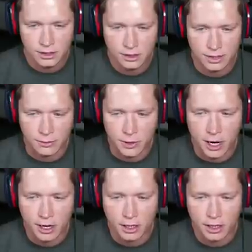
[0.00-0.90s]
Looks like we
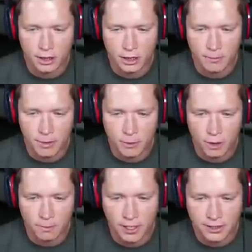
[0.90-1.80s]
are going to get a little bit more
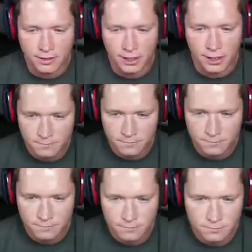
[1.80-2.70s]
PT.
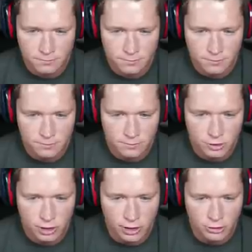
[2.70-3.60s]

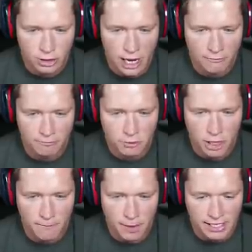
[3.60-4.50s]
Trying to drive
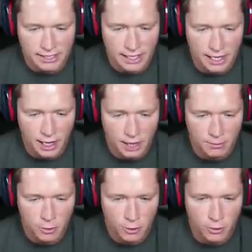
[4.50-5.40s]
baseline on
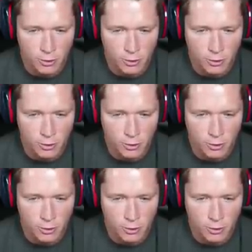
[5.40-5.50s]
him. Whew.